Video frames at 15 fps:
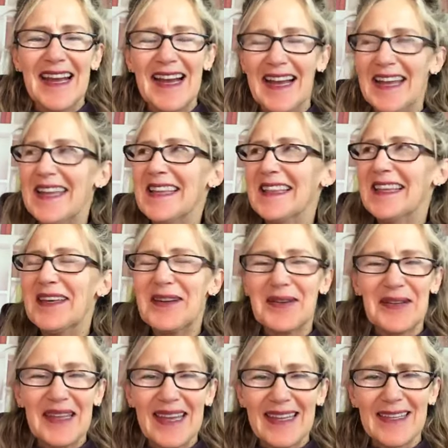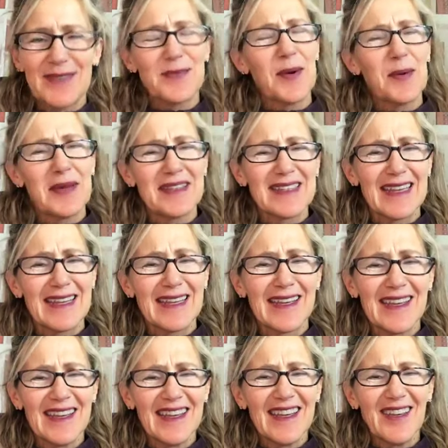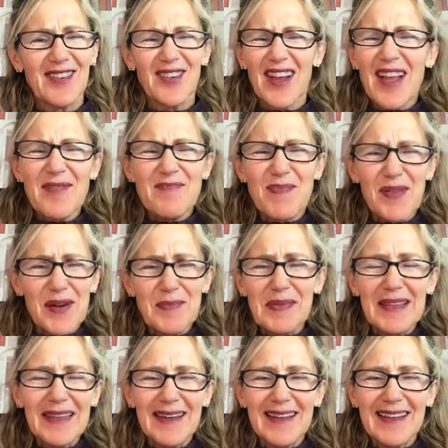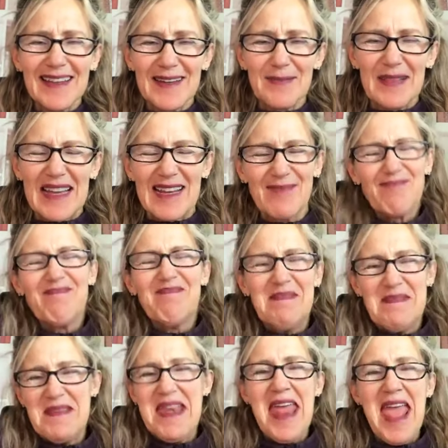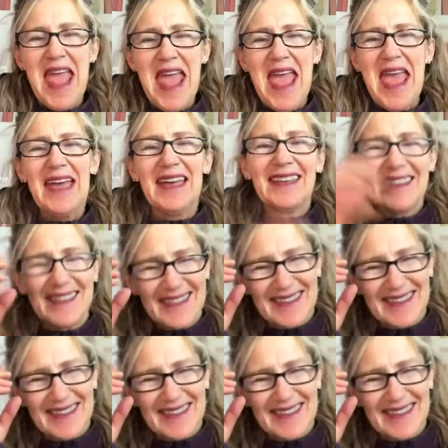And I literally at this moment I was like, should I primp a little? And I'm like, nah.